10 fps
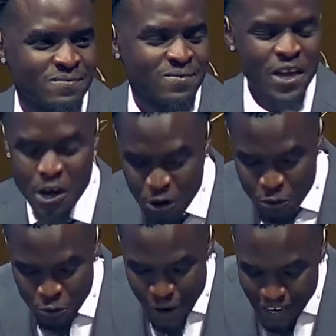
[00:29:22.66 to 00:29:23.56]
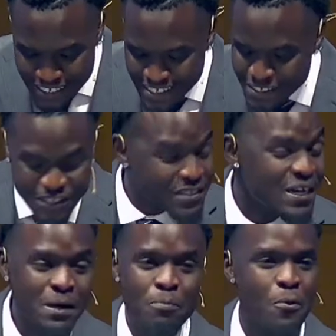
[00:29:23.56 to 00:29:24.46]
He could rest and
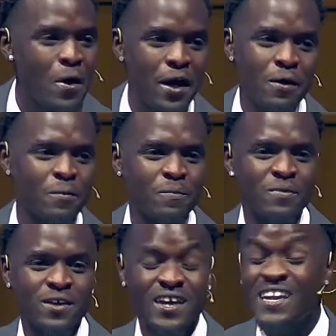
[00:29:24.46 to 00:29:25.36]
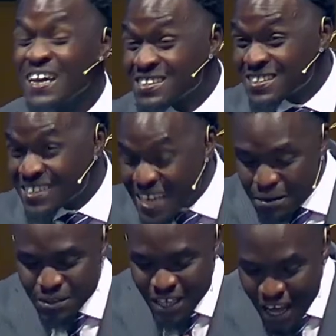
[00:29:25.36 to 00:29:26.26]
sleep well. And at the
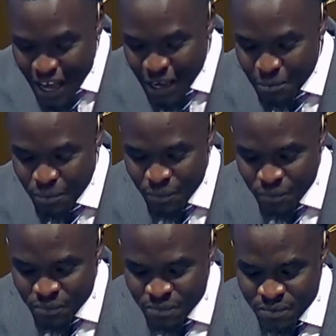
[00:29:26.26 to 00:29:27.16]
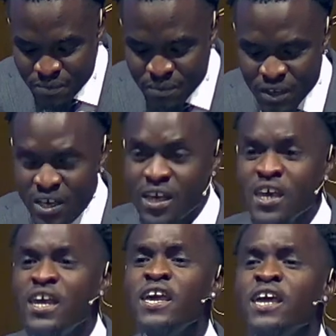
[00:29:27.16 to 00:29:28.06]
same time,
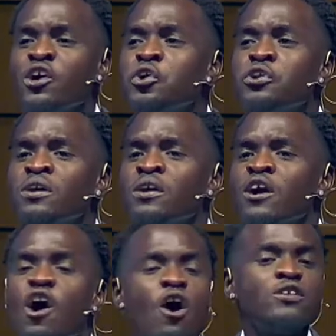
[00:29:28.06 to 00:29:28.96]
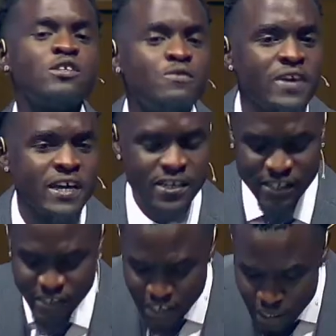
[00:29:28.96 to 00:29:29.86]
he could
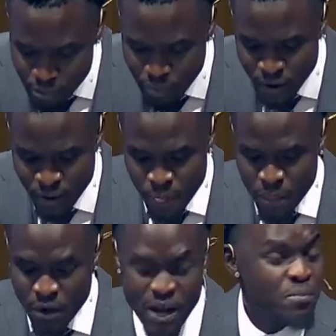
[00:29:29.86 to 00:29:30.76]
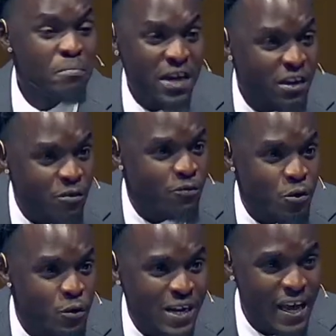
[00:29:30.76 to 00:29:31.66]
cultivate deep and meaningful
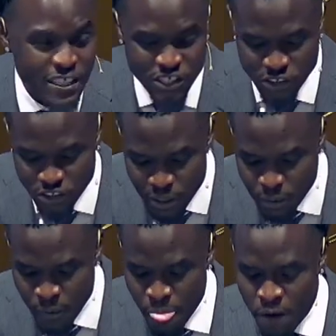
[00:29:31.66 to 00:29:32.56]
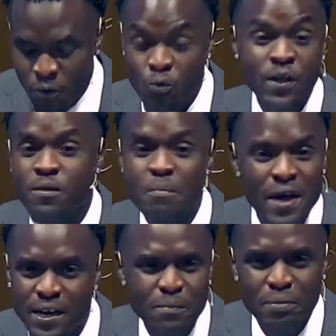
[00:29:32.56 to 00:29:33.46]
relationships with
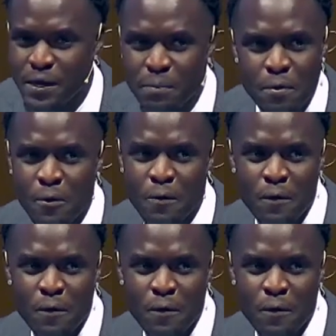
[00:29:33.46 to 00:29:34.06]
many people.